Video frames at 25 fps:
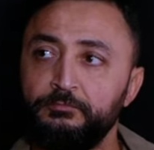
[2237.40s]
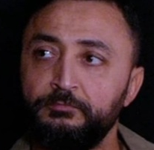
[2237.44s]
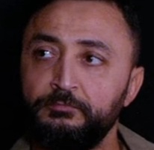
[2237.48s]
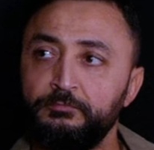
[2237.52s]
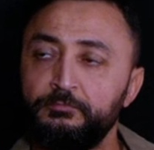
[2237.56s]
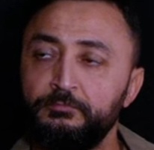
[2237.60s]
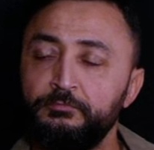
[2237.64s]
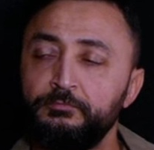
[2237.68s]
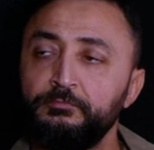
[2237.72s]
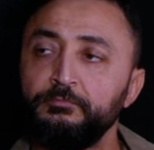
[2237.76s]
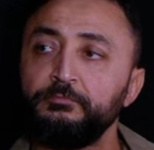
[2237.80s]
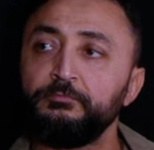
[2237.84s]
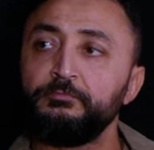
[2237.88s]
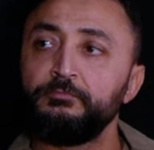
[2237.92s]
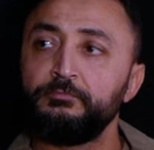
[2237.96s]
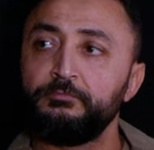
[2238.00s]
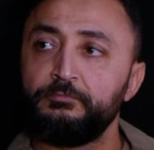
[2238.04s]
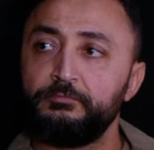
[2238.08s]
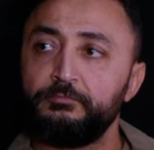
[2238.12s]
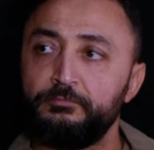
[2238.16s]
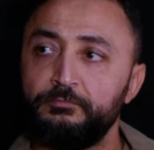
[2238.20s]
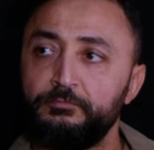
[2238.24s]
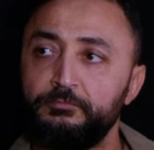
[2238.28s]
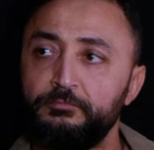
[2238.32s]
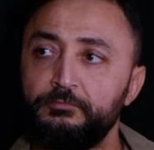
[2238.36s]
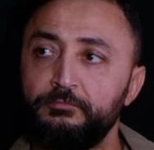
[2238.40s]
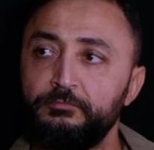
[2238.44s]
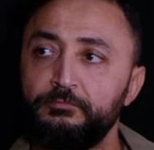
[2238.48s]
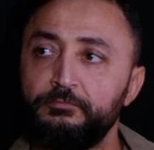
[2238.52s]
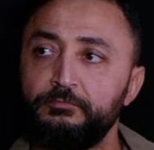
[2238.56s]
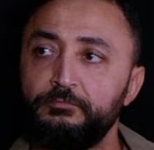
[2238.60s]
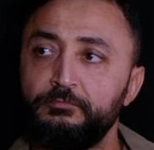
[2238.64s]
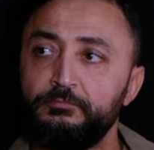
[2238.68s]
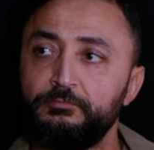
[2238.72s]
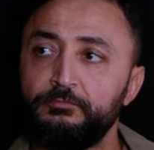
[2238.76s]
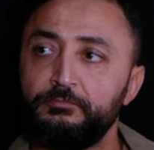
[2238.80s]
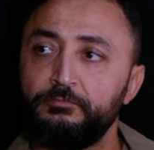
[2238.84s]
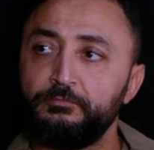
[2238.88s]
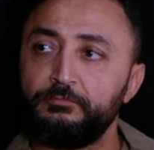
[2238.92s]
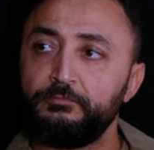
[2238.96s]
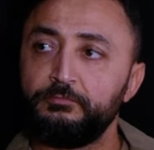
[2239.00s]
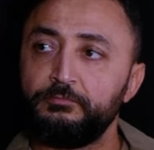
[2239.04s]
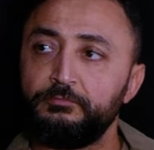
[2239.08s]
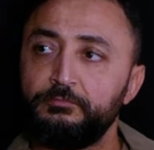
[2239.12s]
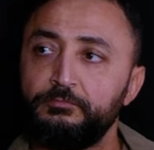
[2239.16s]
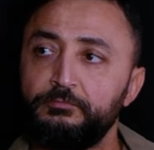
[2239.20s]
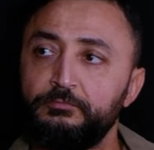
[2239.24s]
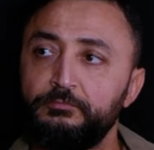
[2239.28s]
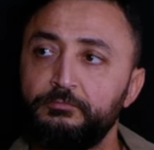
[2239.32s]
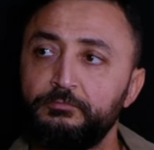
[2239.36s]

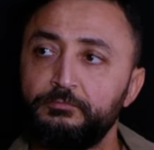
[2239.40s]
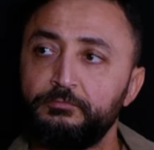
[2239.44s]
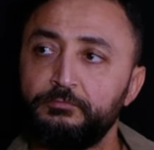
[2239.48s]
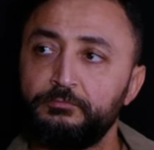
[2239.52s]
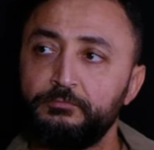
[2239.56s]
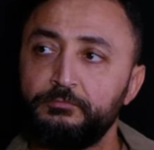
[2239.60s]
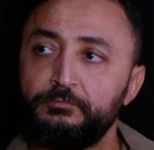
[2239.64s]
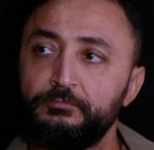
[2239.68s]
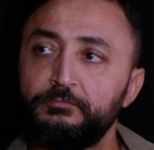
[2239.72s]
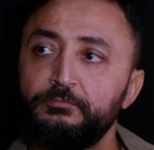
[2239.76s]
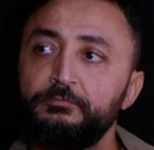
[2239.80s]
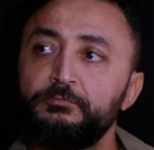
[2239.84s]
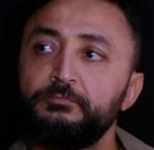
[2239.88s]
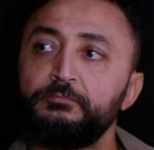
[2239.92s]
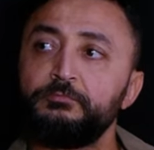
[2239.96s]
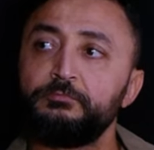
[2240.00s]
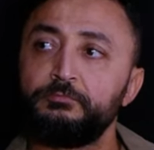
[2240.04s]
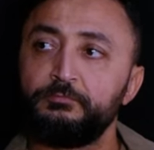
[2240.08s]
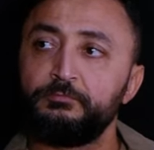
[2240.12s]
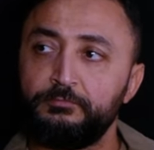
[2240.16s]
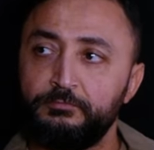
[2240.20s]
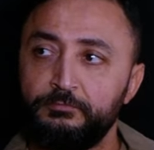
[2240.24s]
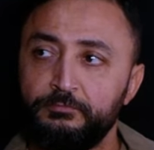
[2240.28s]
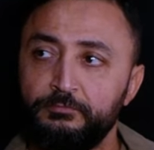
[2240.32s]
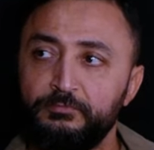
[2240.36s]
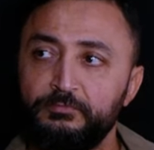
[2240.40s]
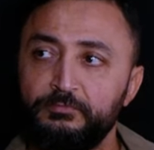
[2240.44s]
The person shown says nothing.